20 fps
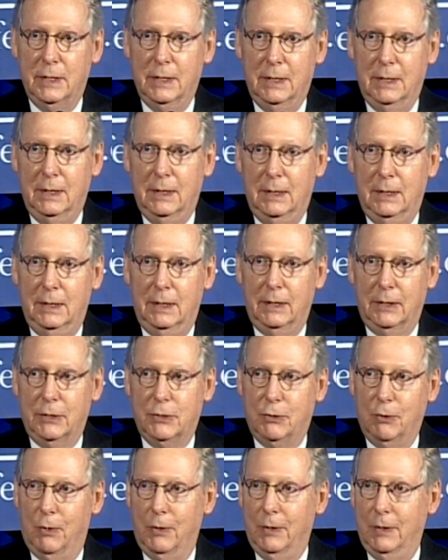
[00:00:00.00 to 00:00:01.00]
his
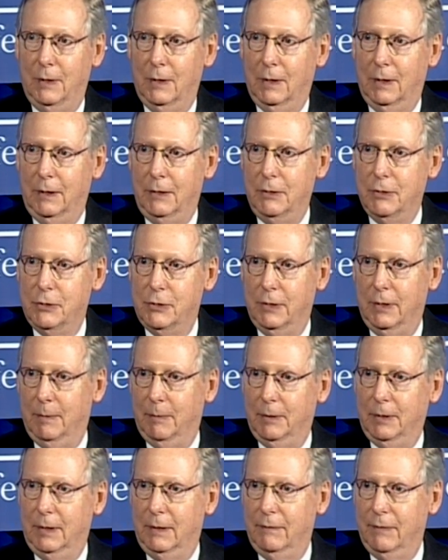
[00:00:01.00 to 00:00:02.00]
extraordinary
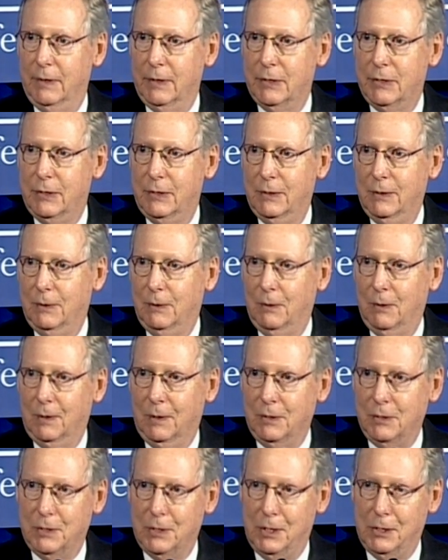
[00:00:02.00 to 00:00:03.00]
leadership of this
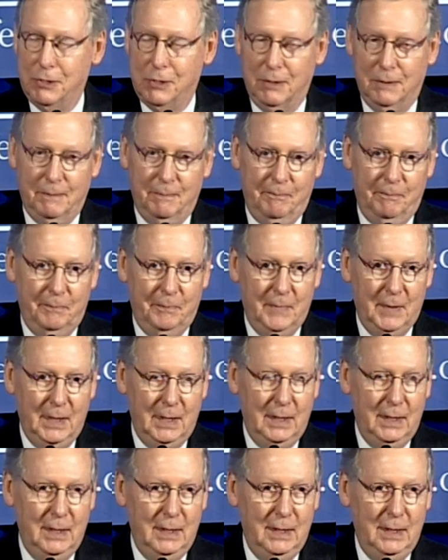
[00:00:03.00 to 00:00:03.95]
organization.